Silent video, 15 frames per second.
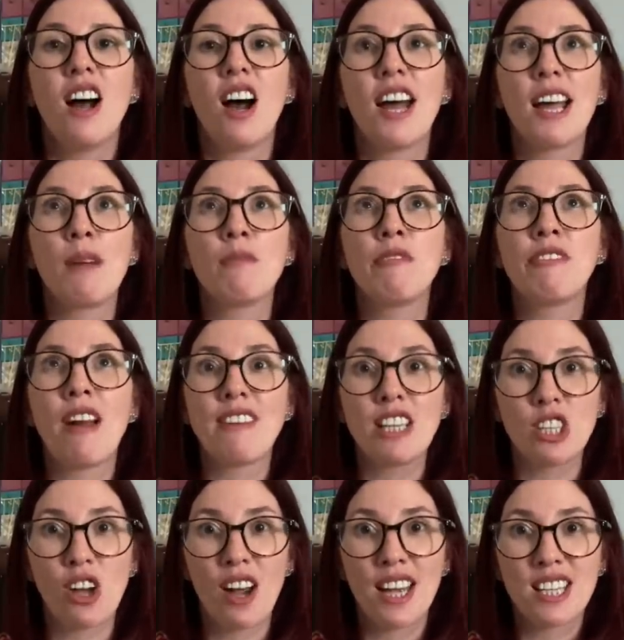I am very
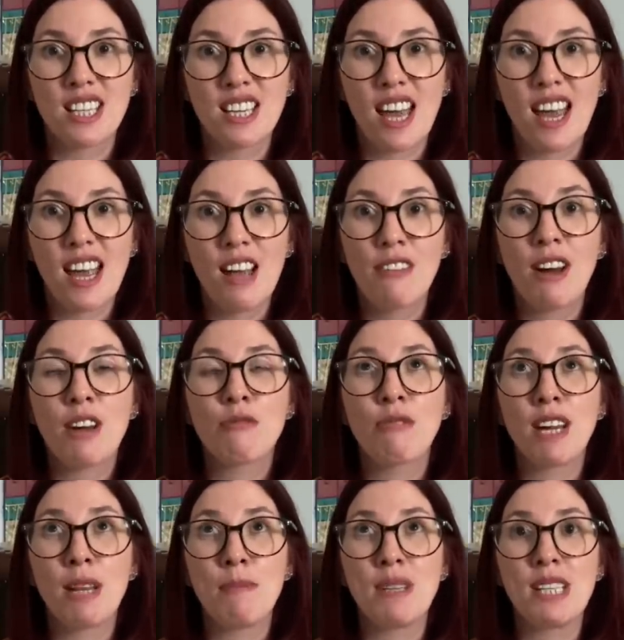tired today. I've had a
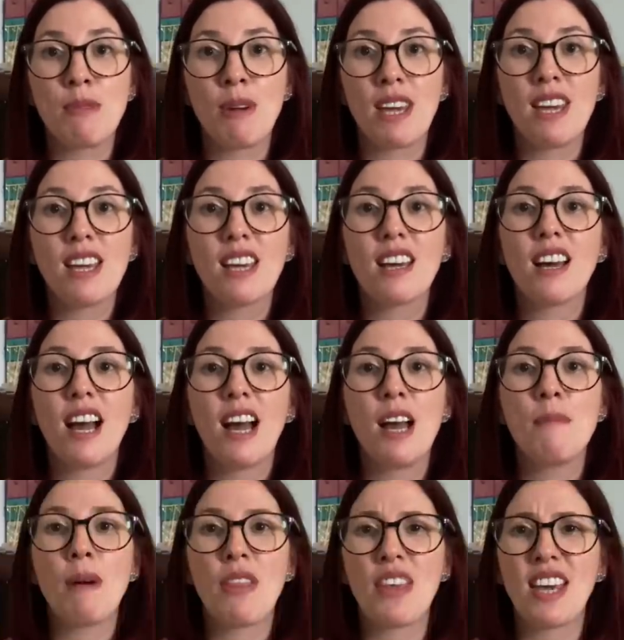really busy week.
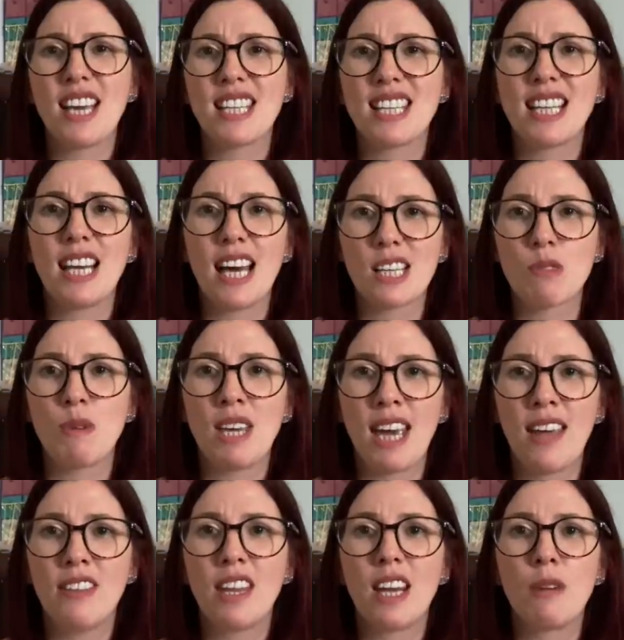I think I said last
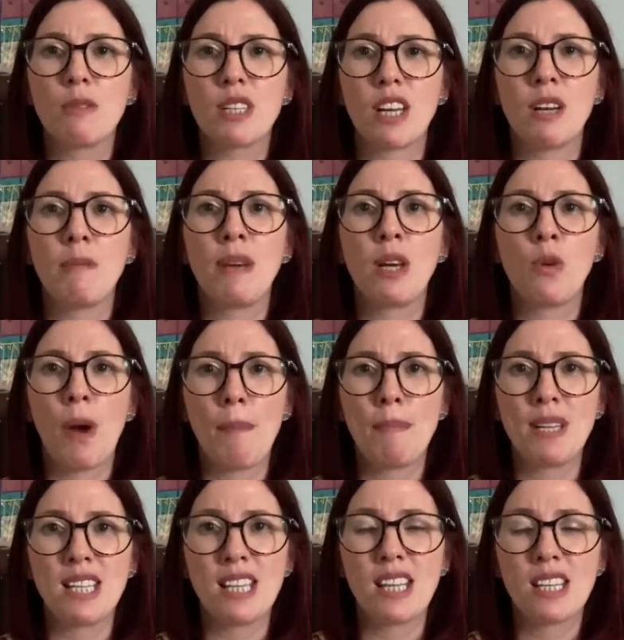weekend that it was going to be quite
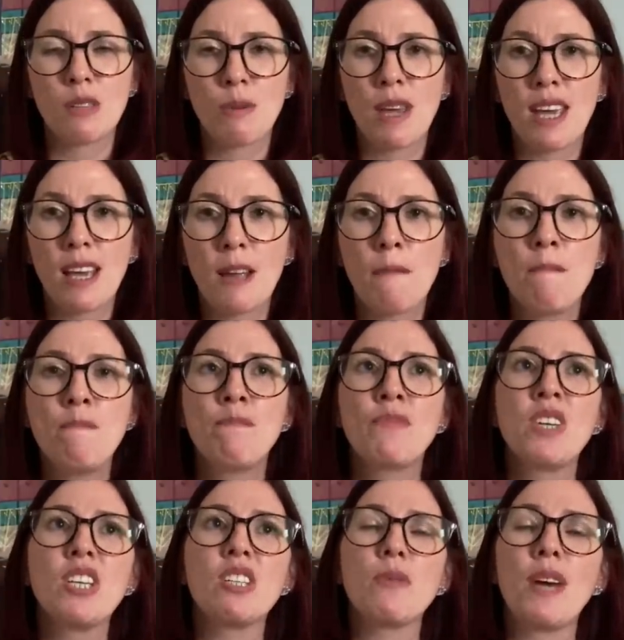busy this week.
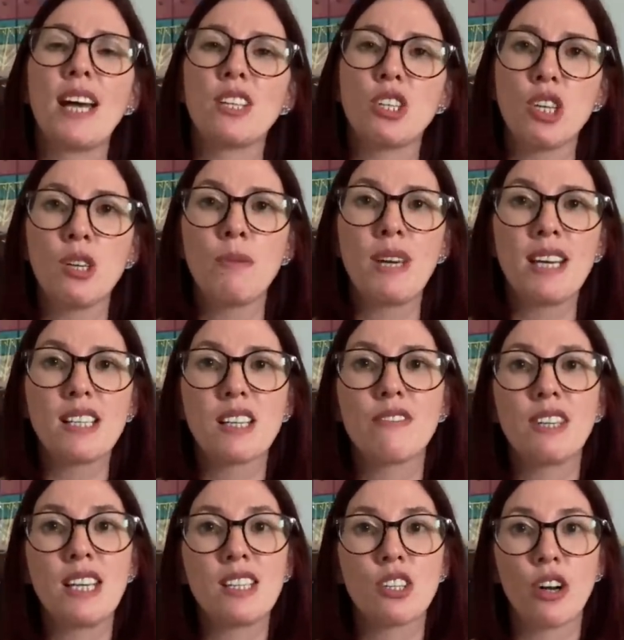So we had 2 weeks of
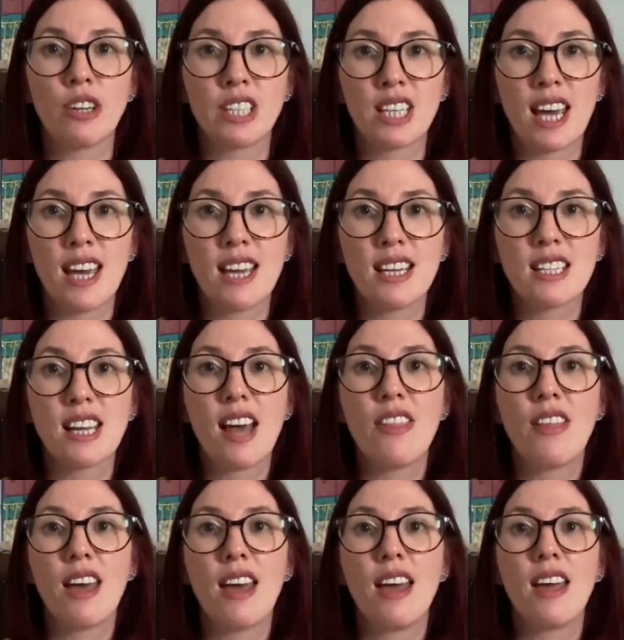the Easter holidays,
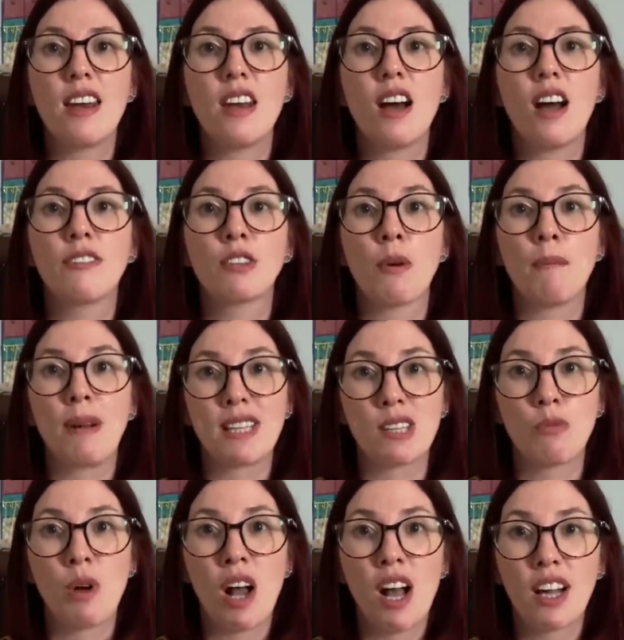and then I've gone back
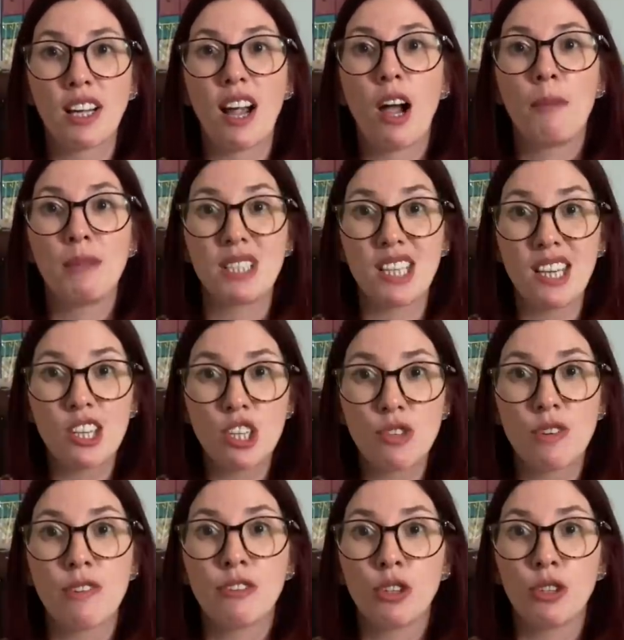to work. I'm a
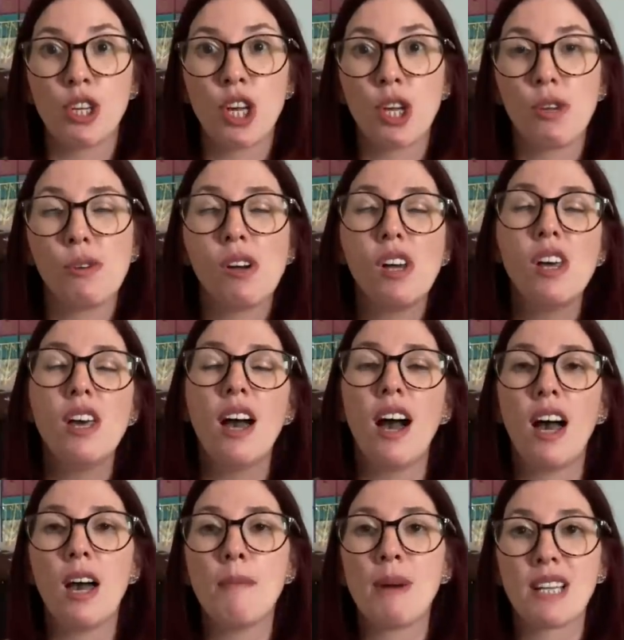teacher, if you're new.
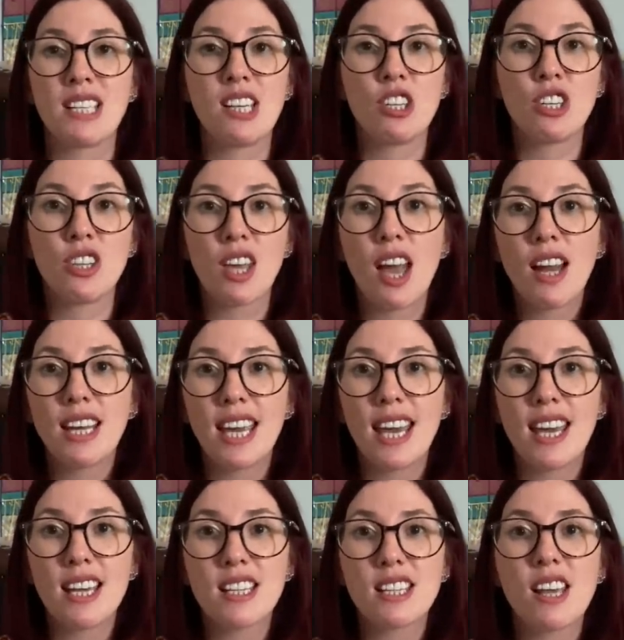I teach in the early
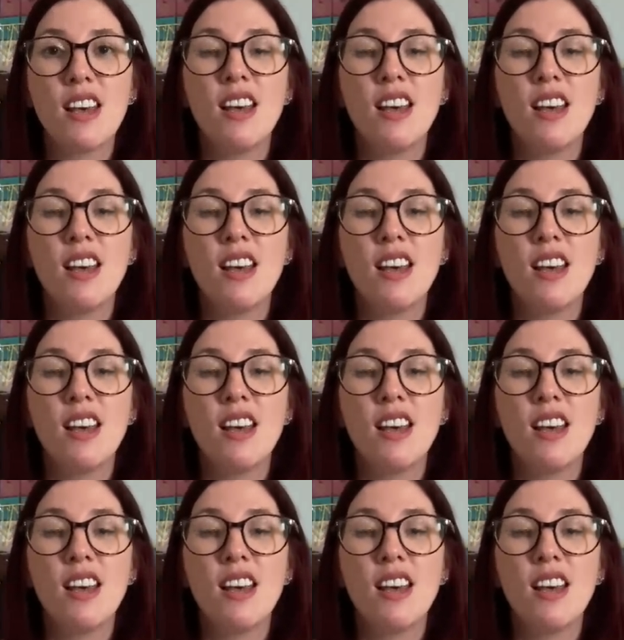years.